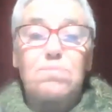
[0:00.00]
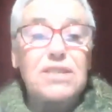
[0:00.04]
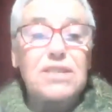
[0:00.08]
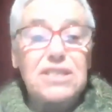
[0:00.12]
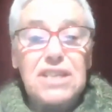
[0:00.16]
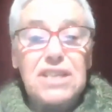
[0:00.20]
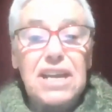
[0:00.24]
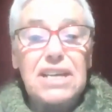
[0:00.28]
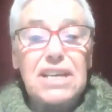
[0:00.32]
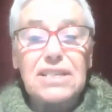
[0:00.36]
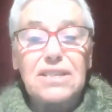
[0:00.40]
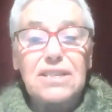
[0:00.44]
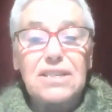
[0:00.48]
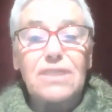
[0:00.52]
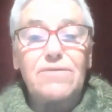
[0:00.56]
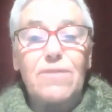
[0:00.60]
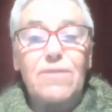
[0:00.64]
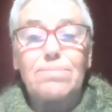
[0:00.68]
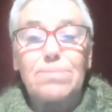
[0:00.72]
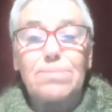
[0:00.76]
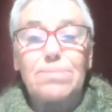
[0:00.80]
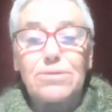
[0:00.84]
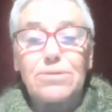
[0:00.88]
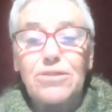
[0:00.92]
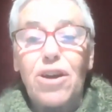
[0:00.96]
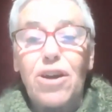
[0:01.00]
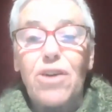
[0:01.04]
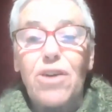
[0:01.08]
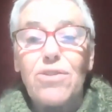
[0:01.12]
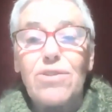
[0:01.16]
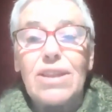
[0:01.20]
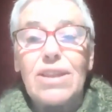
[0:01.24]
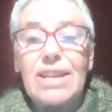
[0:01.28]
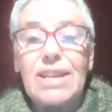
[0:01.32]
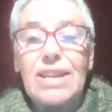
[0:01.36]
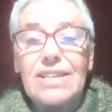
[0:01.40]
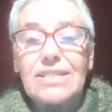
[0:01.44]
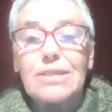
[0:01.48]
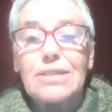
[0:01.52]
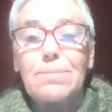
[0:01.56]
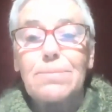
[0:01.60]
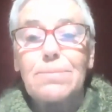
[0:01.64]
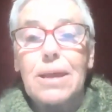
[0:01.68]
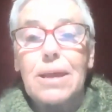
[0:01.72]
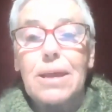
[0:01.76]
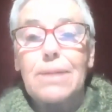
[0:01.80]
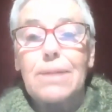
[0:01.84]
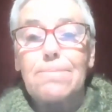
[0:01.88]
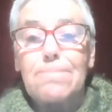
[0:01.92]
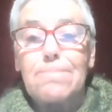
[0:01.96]
protective, and
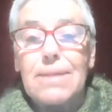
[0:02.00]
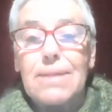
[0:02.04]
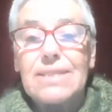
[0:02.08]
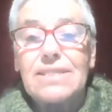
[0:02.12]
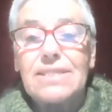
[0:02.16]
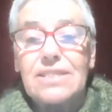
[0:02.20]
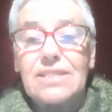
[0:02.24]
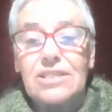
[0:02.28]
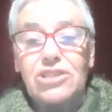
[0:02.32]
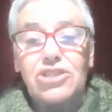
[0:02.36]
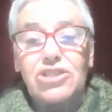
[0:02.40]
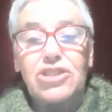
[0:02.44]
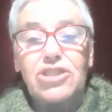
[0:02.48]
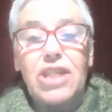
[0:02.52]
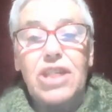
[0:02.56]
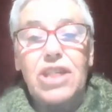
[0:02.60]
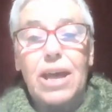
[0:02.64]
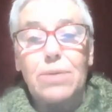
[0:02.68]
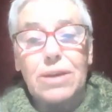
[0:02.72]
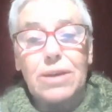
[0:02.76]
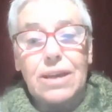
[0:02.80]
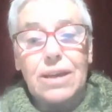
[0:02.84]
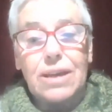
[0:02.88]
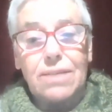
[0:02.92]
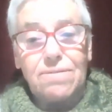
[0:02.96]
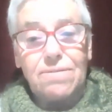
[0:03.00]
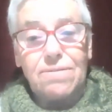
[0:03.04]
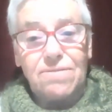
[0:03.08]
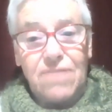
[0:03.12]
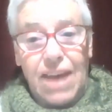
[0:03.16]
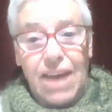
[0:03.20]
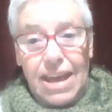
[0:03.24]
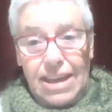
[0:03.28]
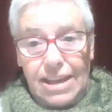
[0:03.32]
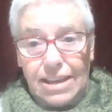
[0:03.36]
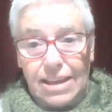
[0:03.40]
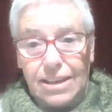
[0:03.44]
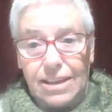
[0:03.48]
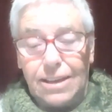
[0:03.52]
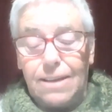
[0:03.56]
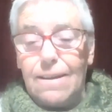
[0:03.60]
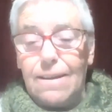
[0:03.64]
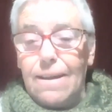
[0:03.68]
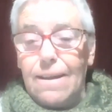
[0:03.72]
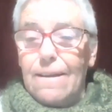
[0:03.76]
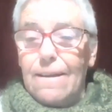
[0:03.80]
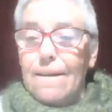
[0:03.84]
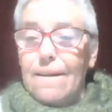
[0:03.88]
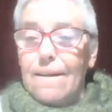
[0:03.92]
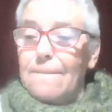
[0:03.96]
pro-lesbian message they were conveying.
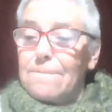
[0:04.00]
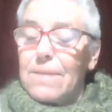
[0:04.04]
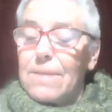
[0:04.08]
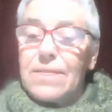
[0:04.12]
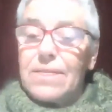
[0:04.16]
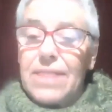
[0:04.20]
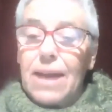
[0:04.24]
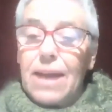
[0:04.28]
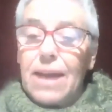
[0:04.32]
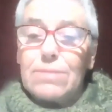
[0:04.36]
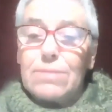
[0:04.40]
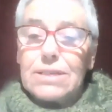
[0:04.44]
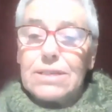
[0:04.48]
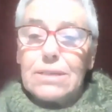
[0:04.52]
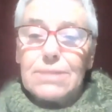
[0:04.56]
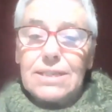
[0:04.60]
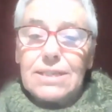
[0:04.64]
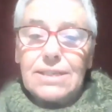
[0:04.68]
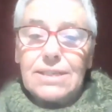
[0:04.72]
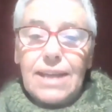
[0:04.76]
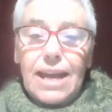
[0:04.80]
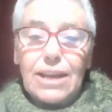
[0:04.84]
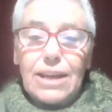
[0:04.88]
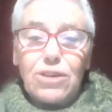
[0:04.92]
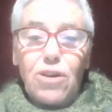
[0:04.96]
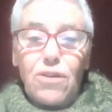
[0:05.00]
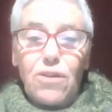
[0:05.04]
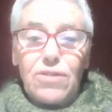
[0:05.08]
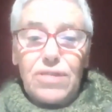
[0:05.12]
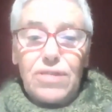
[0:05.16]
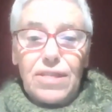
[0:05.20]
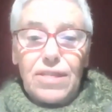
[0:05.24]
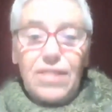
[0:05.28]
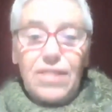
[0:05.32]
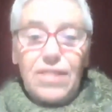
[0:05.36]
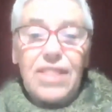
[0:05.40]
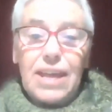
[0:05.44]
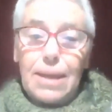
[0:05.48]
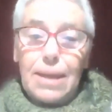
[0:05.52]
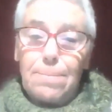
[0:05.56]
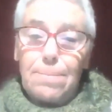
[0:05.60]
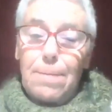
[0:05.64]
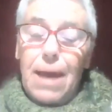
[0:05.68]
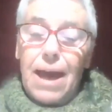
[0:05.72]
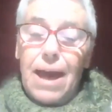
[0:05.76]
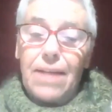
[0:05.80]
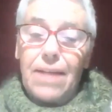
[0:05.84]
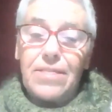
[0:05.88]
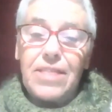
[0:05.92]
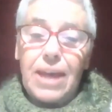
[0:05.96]
That was a mistake on
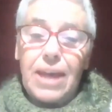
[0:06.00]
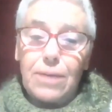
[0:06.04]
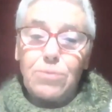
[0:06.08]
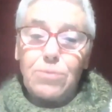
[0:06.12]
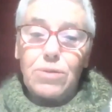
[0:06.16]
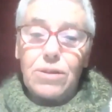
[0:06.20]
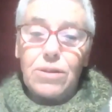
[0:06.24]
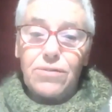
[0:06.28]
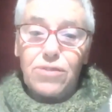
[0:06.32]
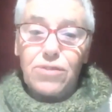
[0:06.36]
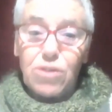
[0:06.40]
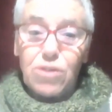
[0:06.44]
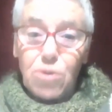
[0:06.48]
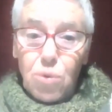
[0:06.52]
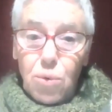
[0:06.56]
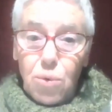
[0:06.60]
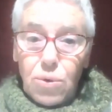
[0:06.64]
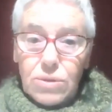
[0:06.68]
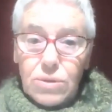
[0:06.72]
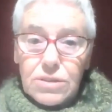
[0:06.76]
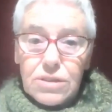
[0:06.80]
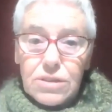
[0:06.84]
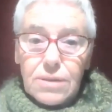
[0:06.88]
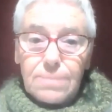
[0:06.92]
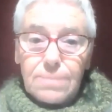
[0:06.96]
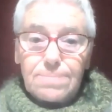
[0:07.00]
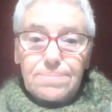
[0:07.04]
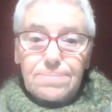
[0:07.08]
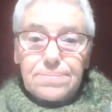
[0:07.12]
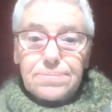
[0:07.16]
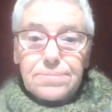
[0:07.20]
their part, they would have thought.